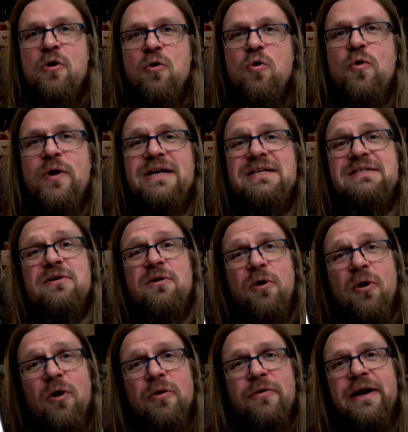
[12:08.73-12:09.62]
who he's
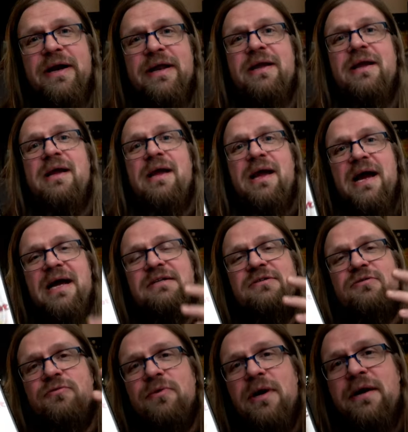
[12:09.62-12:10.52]
already
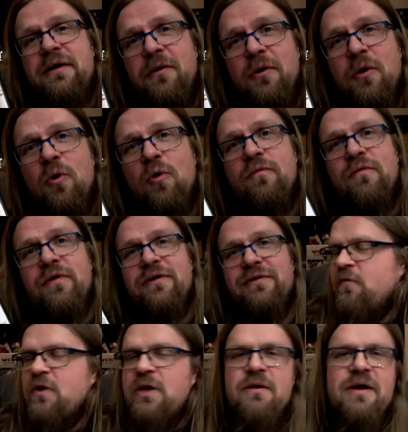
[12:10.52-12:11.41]
has run
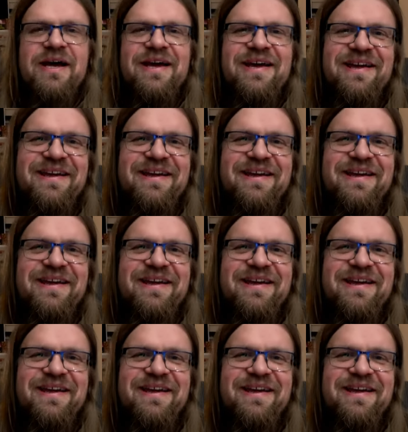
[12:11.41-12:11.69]
over. Well,